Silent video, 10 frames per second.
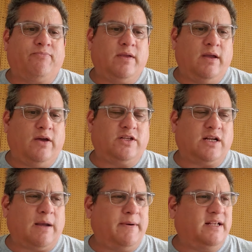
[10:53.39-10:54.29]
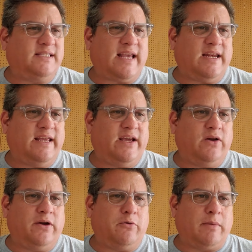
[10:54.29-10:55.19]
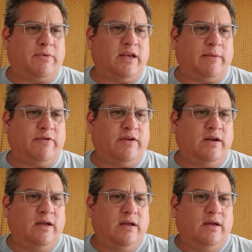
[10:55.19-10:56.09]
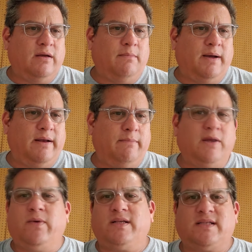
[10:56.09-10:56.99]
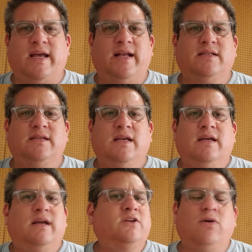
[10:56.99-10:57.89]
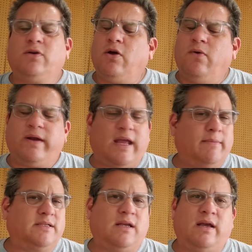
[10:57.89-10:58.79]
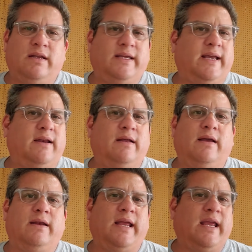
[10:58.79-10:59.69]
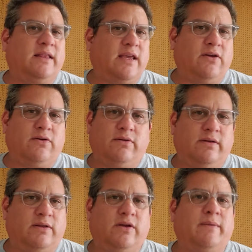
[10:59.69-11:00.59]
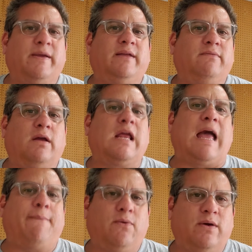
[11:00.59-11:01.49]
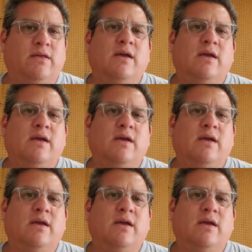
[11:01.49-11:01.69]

There's a company in San Diego. I don't remember the name of it. But Midwest Signs, don't go on Amazon and get an ink that you're going to be unhappy with.